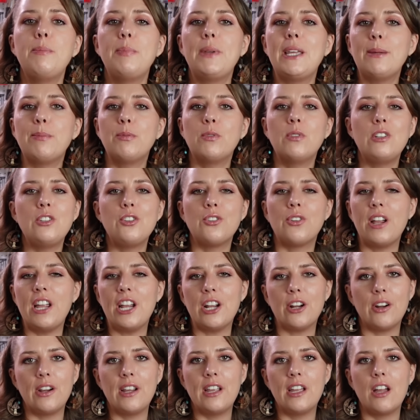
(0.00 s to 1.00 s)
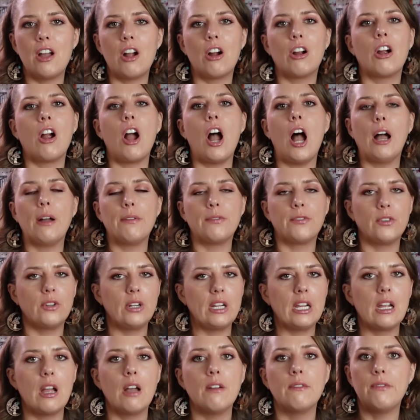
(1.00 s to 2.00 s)
people in your area are
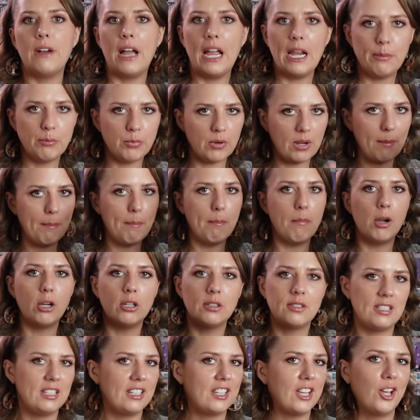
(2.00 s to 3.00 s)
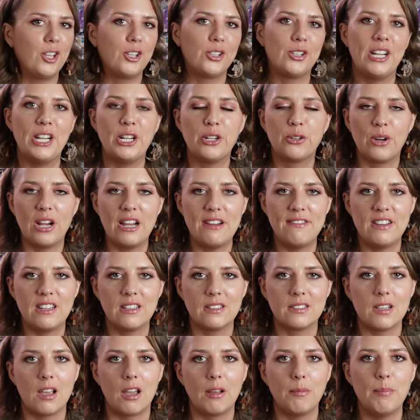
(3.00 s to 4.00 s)
offering vibrant multicolor
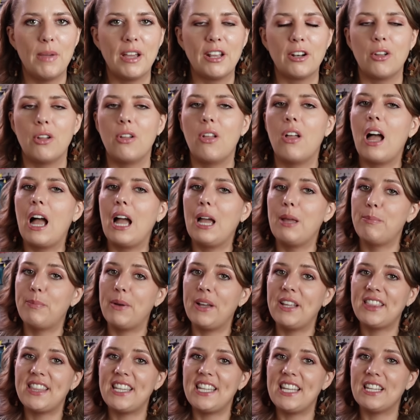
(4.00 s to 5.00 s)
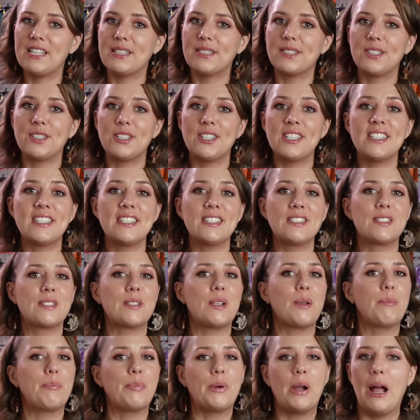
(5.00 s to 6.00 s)
engravings on metal? I bet the answer is
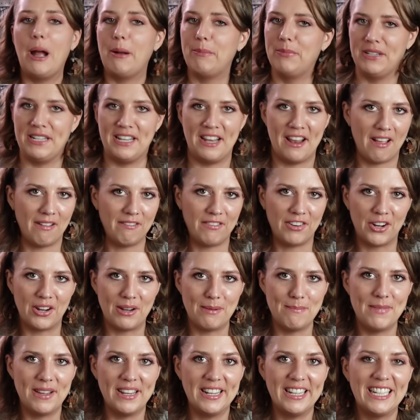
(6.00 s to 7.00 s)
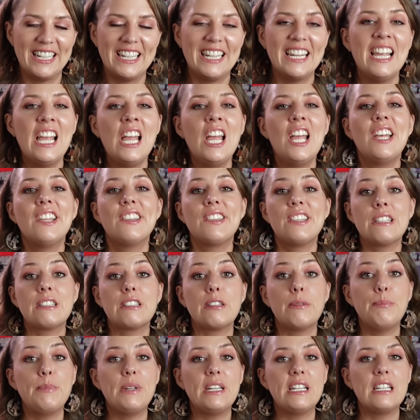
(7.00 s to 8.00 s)
probably not very many. This
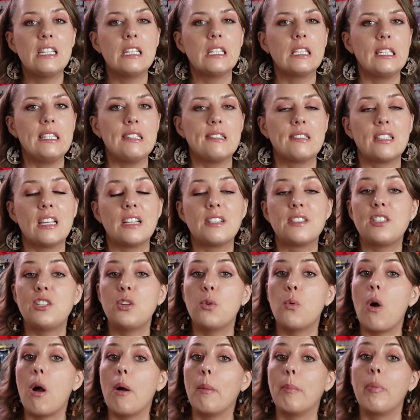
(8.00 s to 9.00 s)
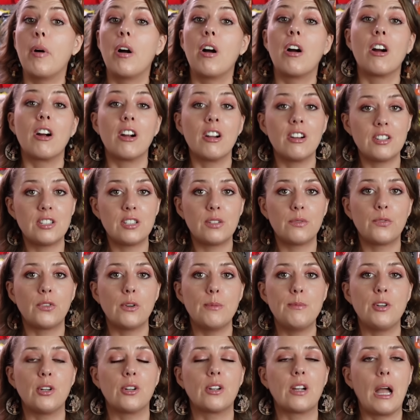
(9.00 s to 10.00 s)
immediately sets you apart
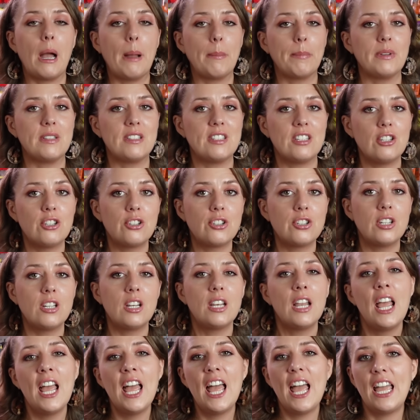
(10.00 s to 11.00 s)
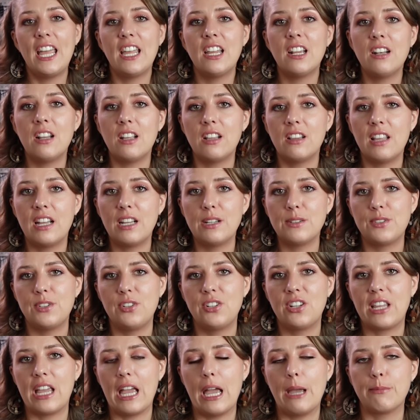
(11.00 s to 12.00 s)
from your competition and allows you
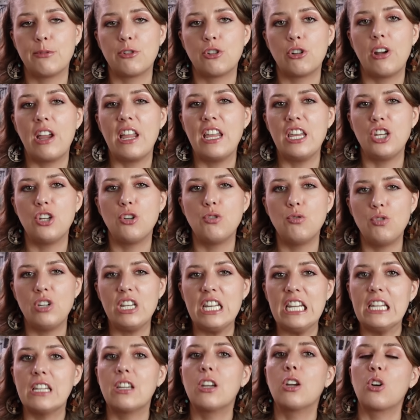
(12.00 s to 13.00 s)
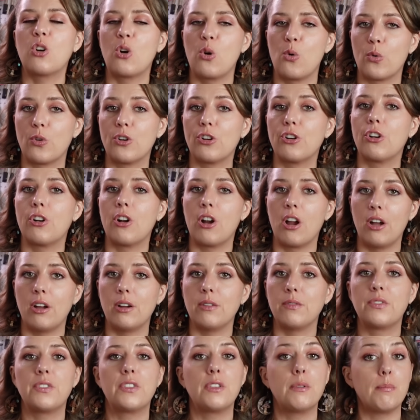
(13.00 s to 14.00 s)
to capture a unique corner
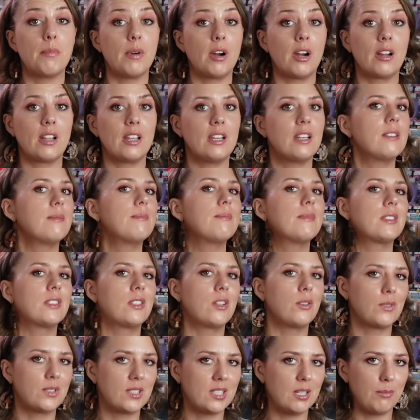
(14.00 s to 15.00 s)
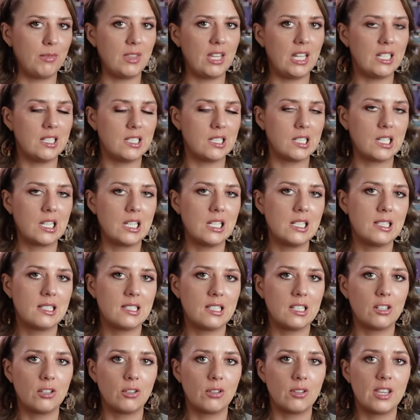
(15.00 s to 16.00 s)
of the market. So something to
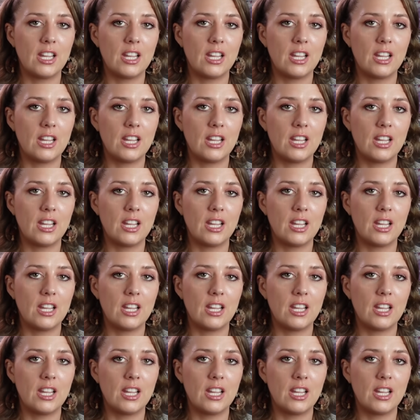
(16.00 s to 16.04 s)
consider